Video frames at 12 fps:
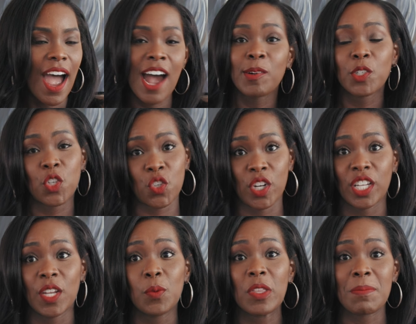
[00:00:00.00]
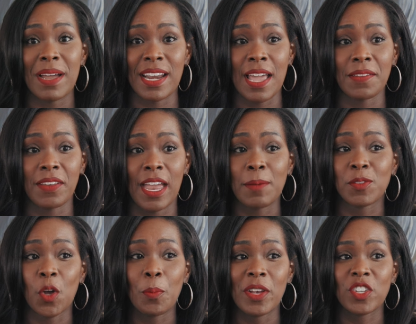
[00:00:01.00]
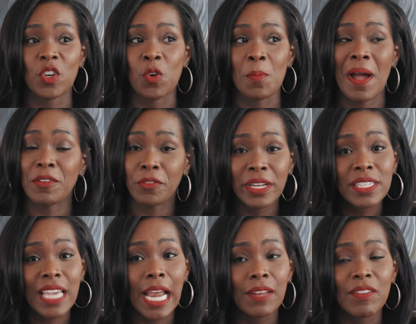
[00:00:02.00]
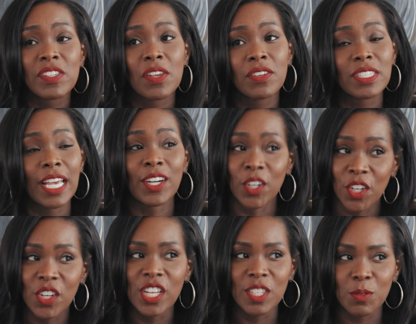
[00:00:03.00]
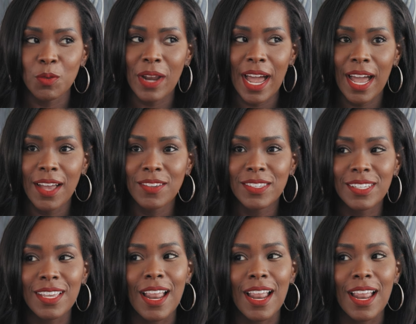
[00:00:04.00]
I was struggling with my knife game so much to where my friends came to visit and they're just like, girl, you need some new knives.